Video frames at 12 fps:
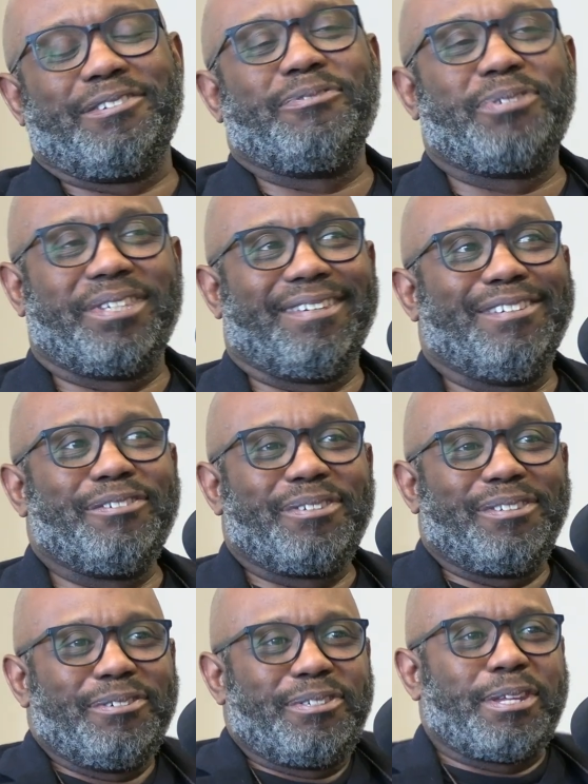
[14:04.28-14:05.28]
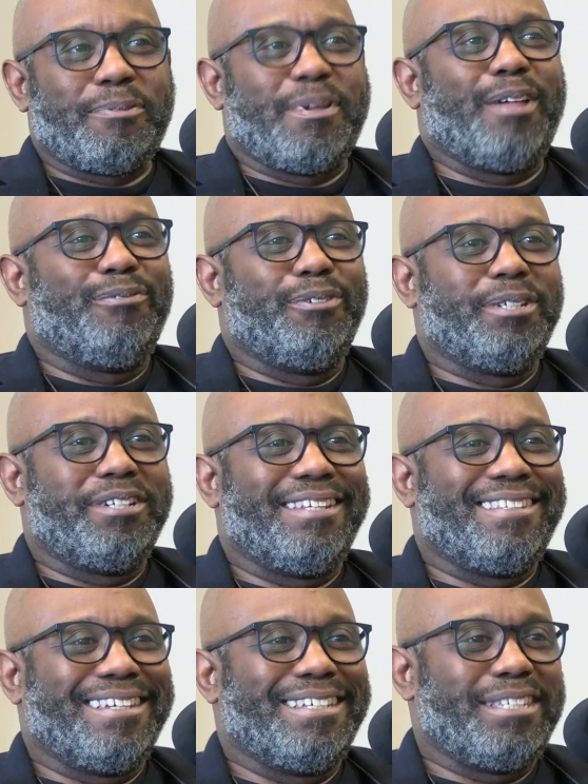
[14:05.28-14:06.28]
you said a mouthful.
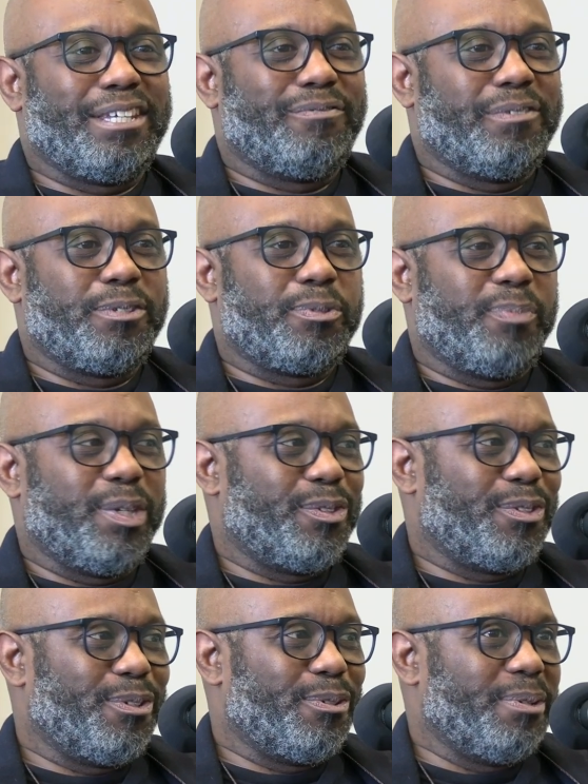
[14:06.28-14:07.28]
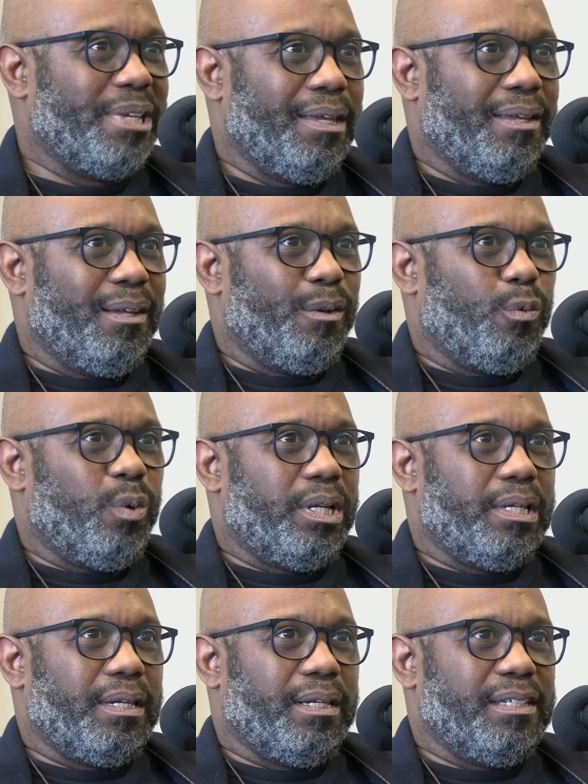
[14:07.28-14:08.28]
I think it definitely speaks to
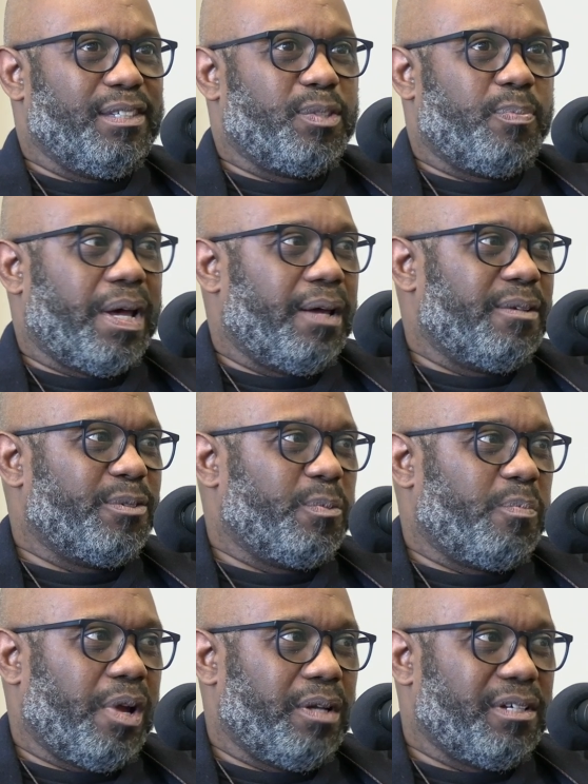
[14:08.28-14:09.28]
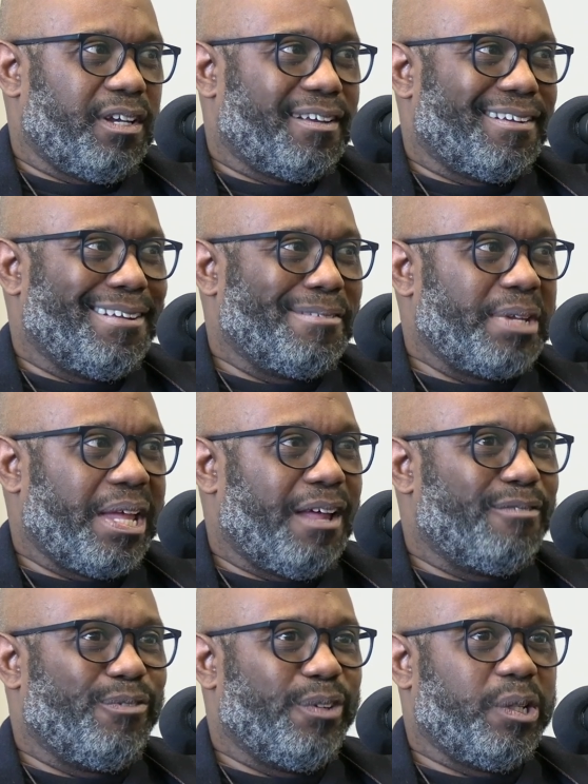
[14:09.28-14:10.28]
what inspires the project. I mean,
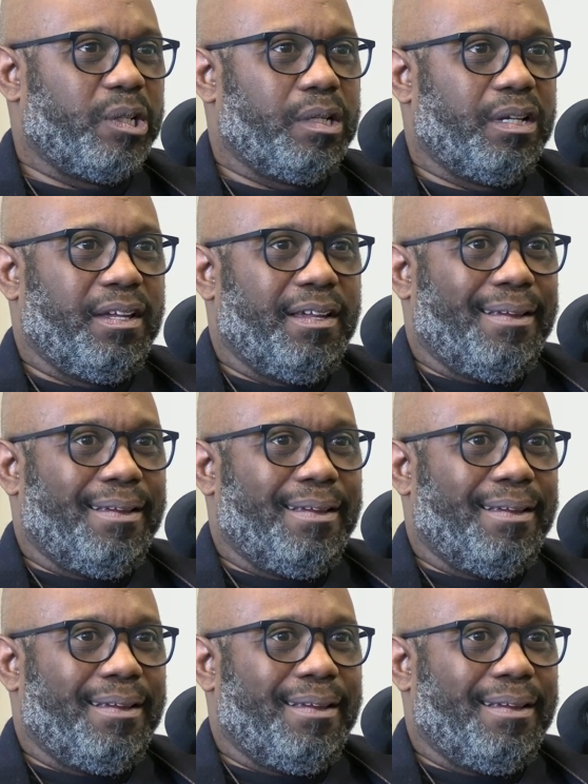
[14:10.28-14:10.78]
I feel,